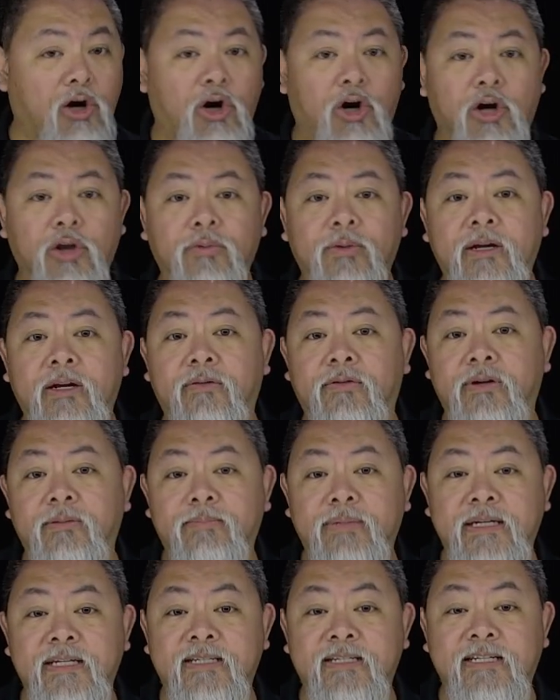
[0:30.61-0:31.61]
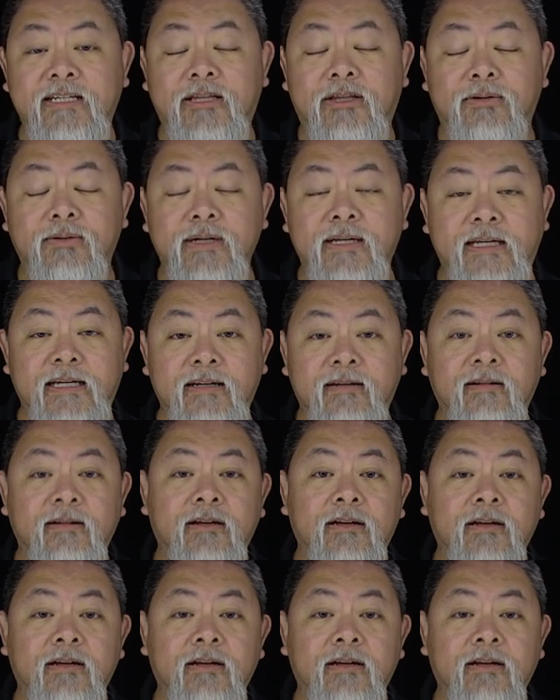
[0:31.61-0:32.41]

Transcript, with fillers: all the way over to PC3,